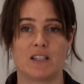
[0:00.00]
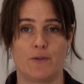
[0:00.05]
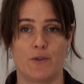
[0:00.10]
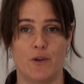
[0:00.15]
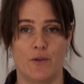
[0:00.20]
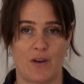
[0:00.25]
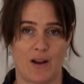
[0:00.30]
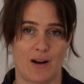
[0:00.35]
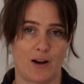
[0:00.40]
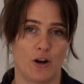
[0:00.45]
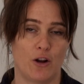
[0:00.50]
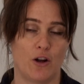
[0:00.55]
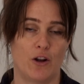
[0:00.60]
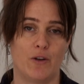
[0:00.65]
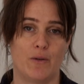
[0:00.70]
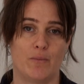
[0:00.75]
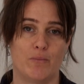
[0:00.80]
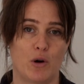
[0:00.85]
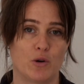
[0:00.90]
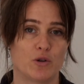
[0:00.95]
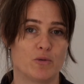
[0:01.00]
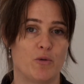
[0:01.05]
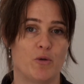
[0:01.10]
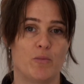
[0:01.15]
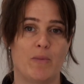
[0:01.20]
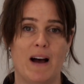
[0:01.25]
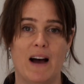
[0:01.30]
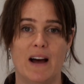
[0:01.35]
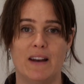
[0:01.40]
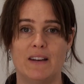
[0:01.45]
If you've had multiple
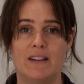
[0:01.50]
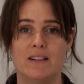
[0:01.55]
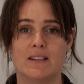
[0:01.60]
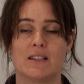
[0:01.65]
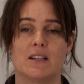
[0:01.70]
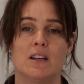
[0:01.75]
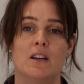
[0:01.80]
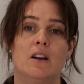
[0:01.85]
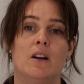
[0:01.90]
partners,